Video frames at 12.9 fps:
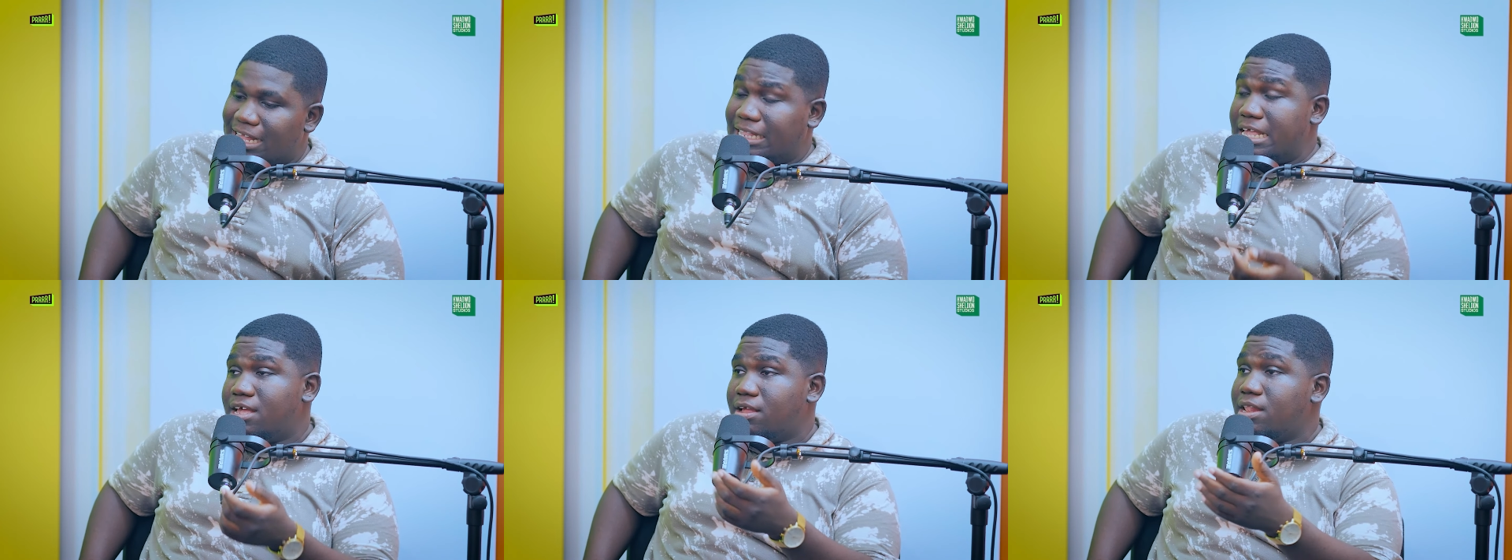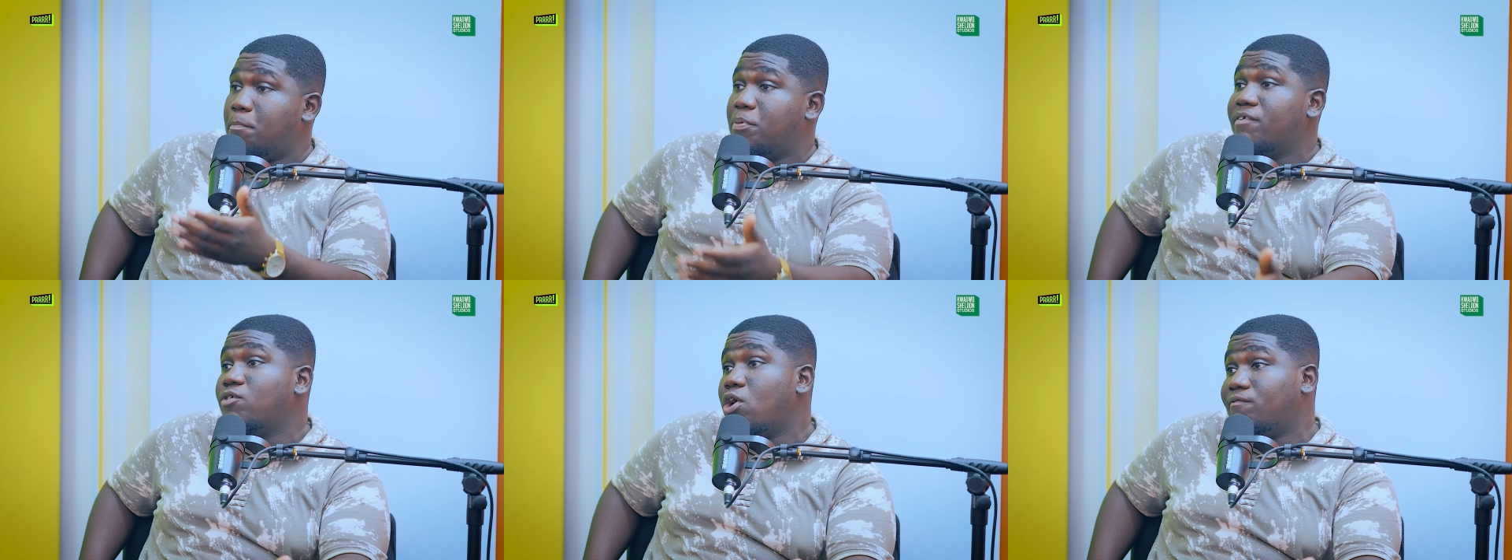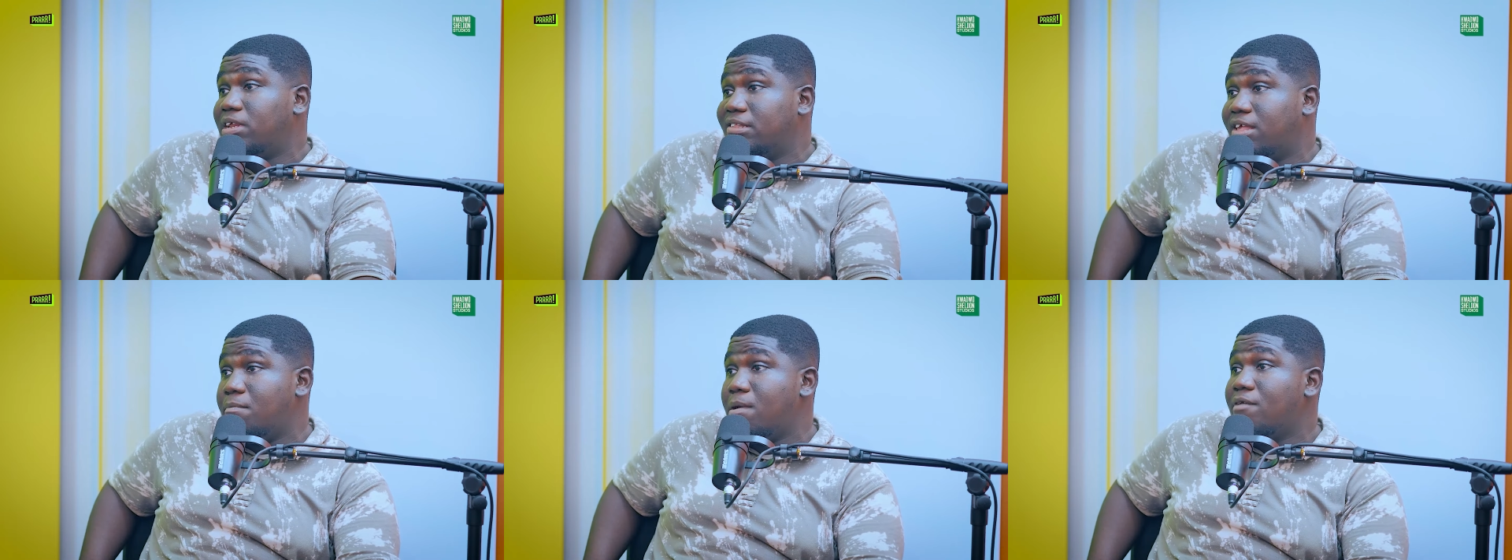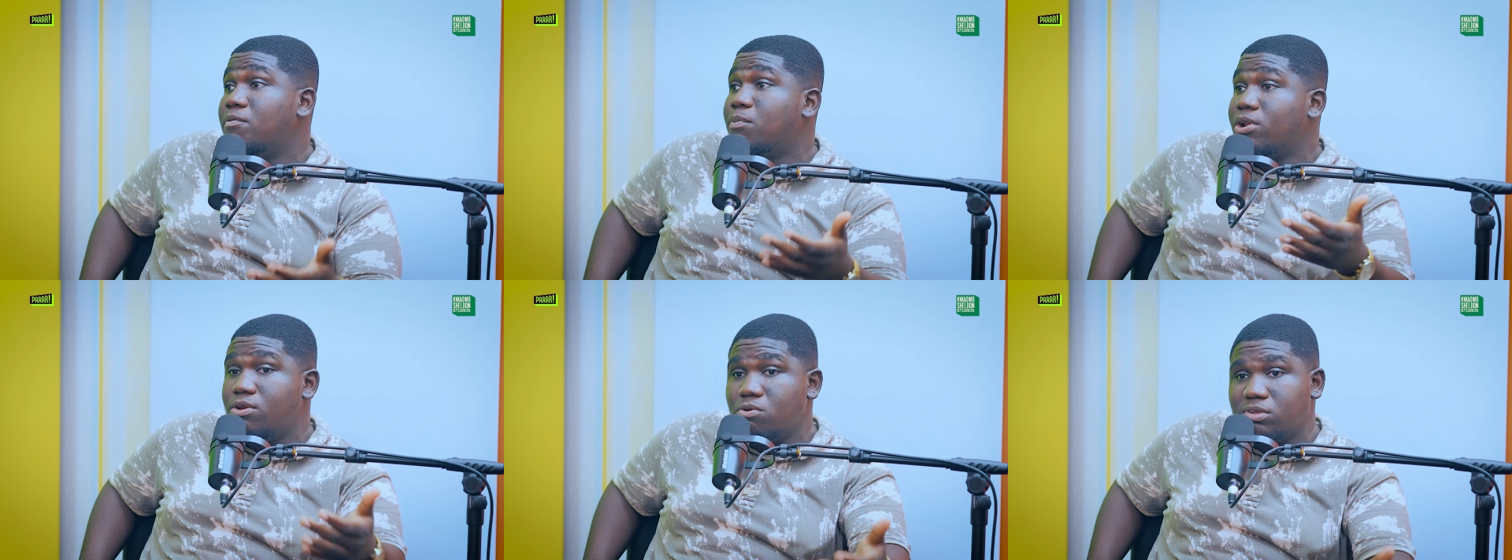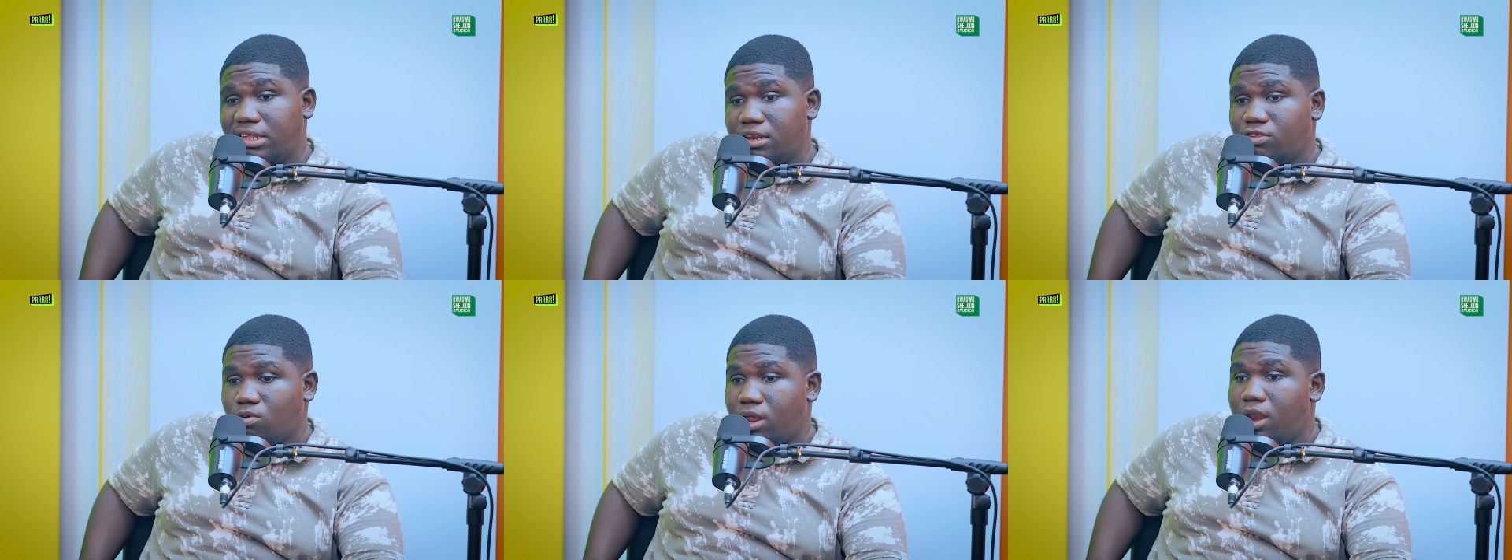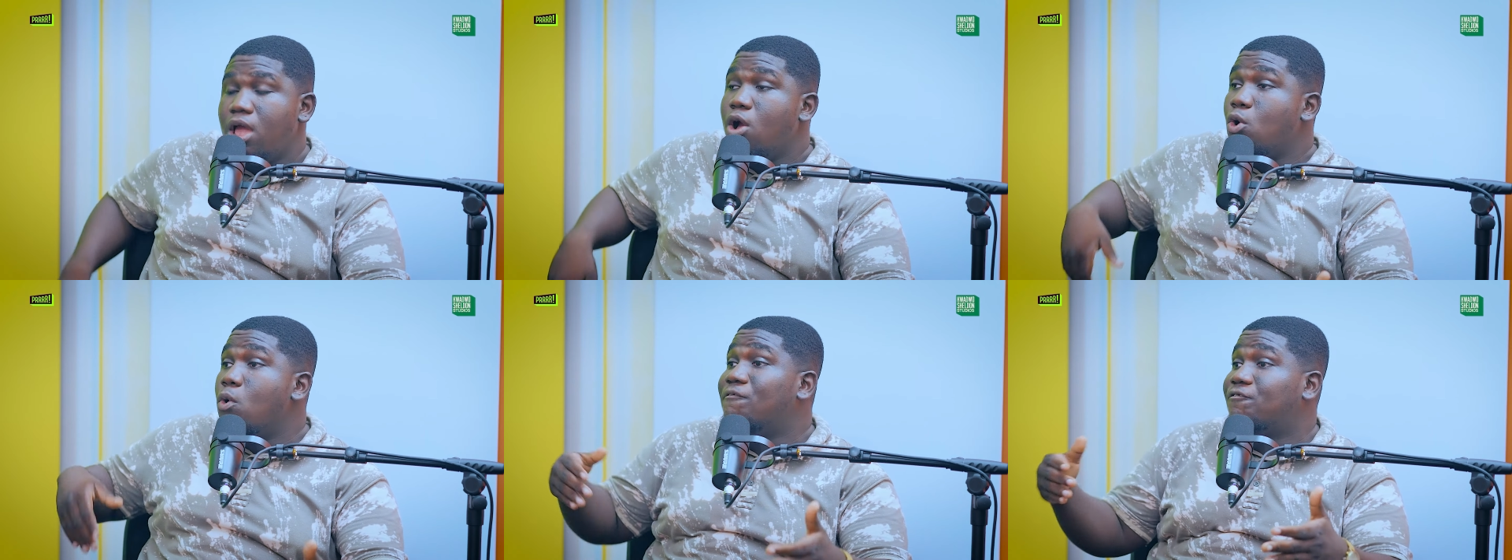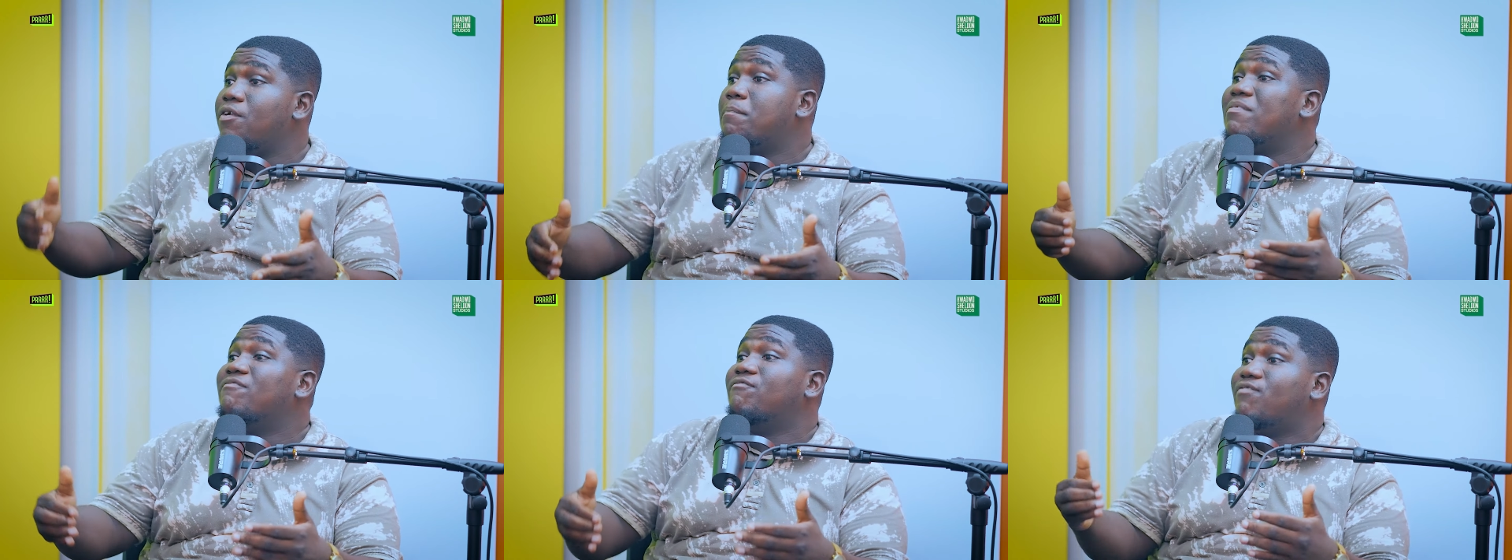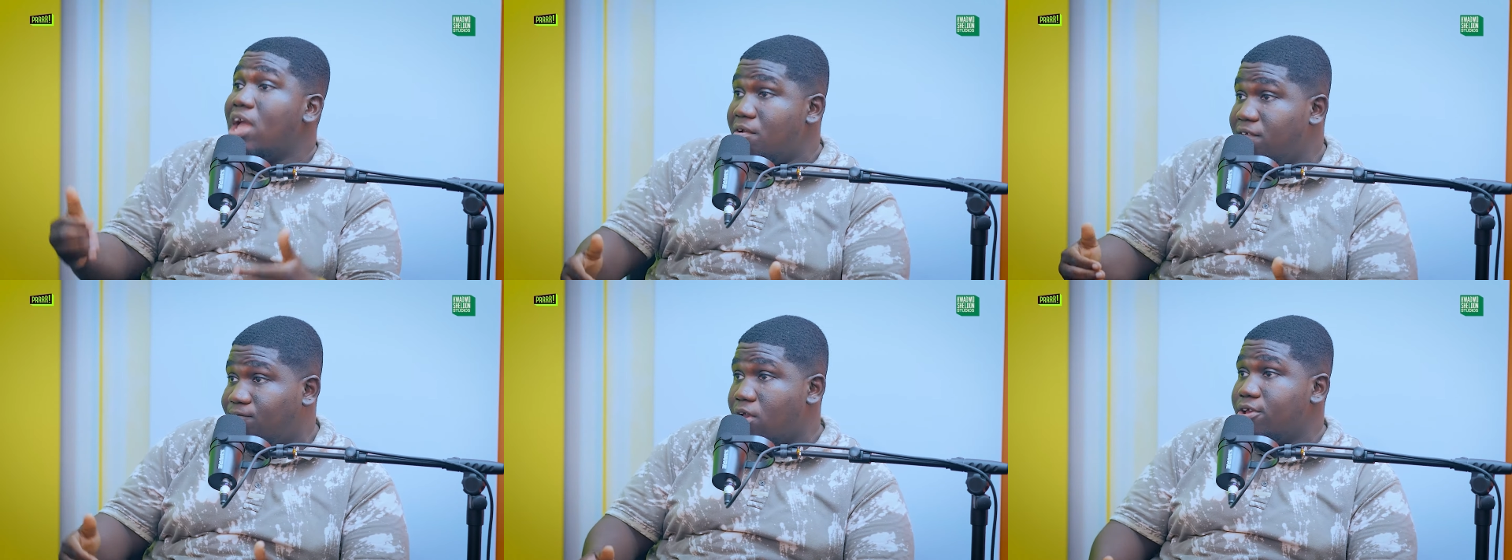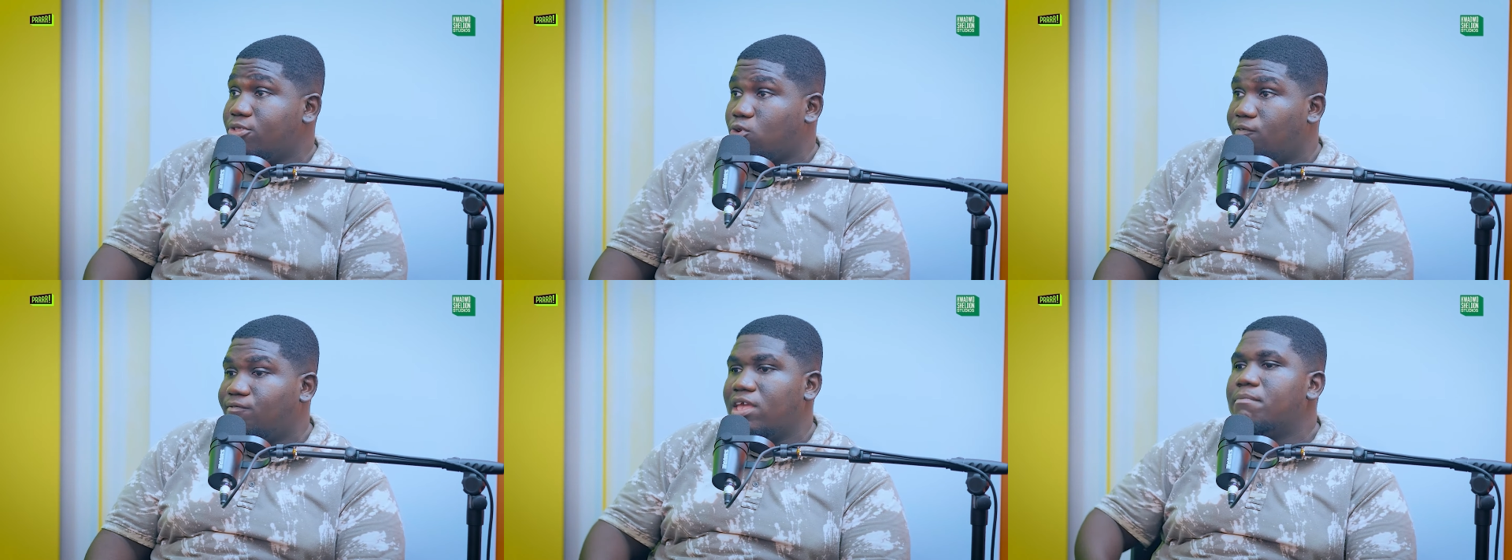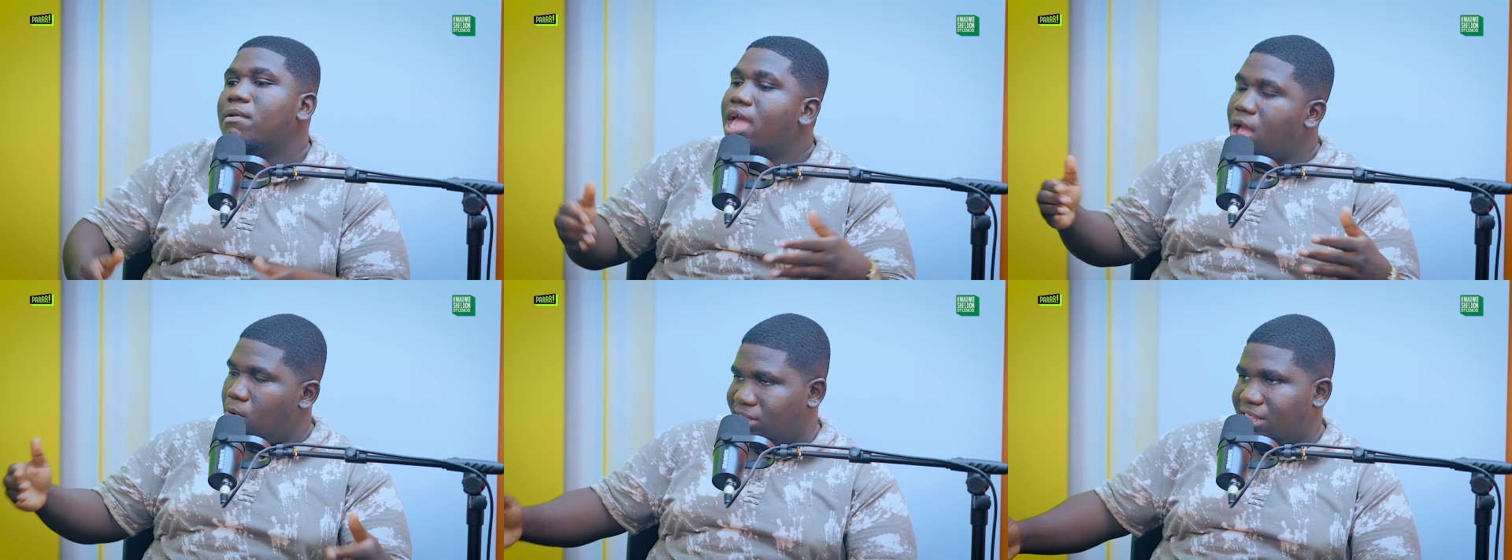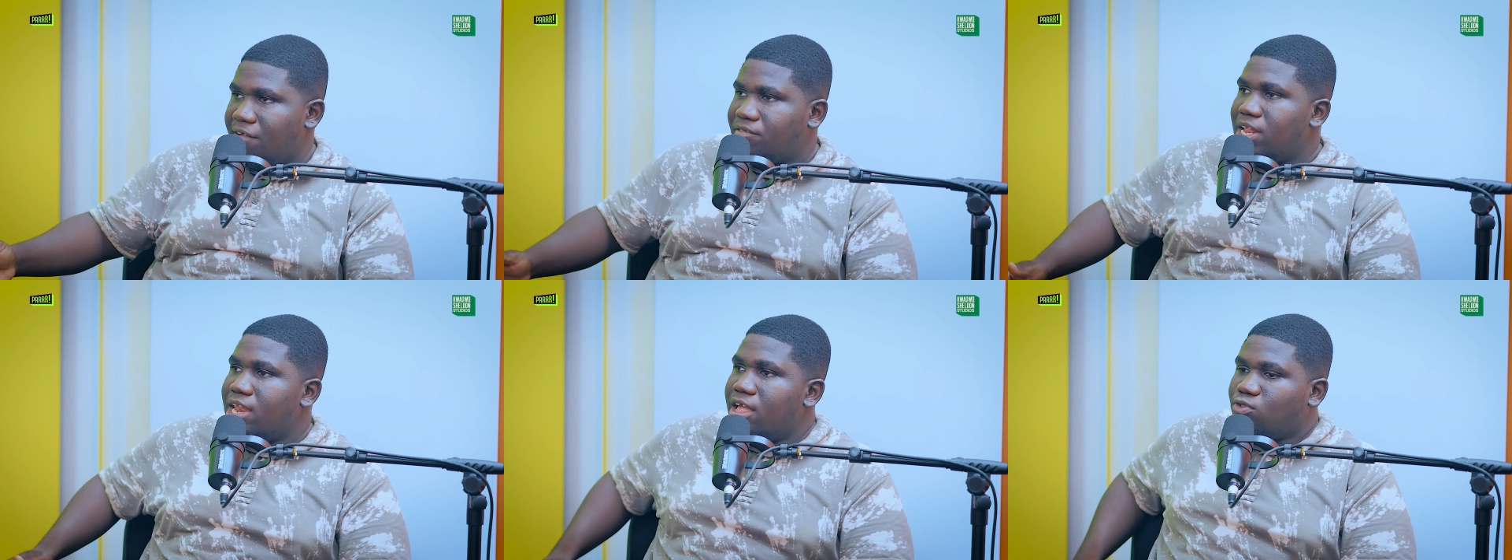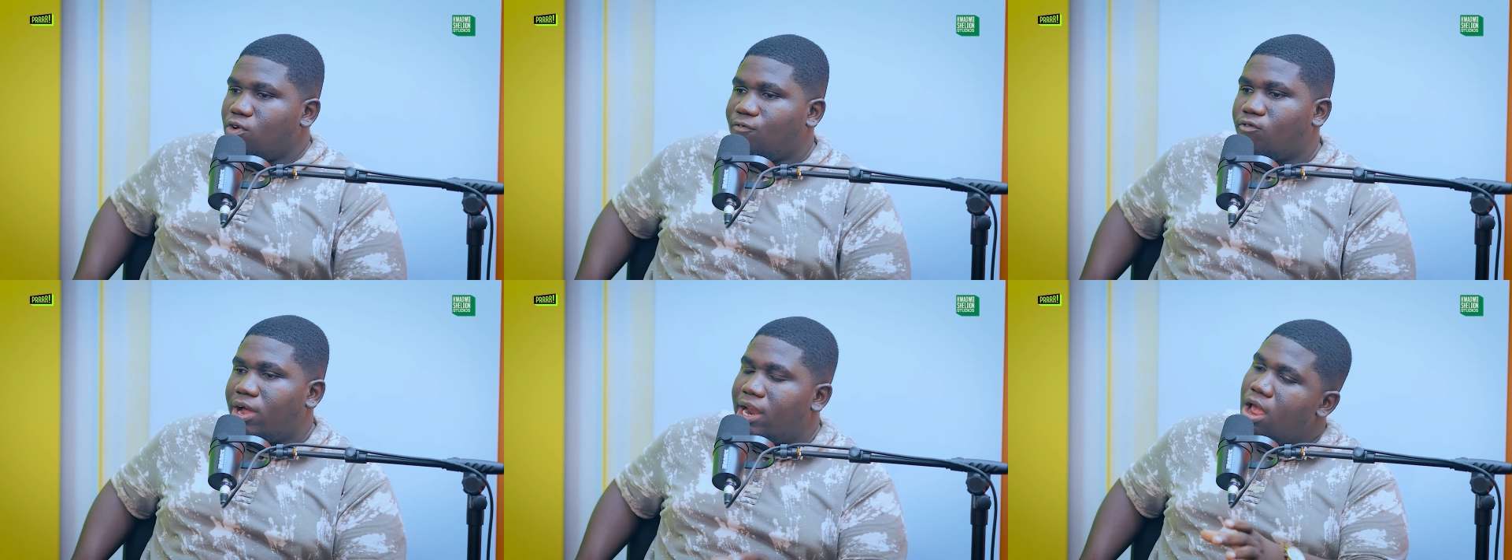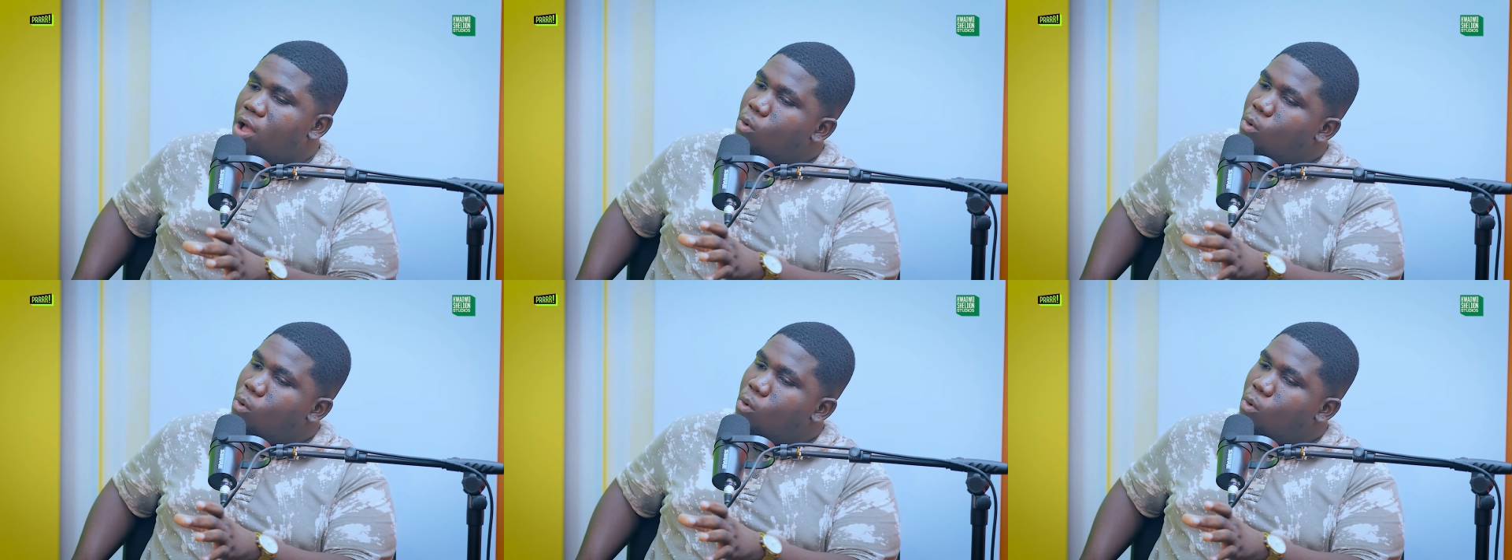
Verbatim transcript: I think the preview of this game, everybody knows that this one would be very, very tough game. It was definitely a tough one.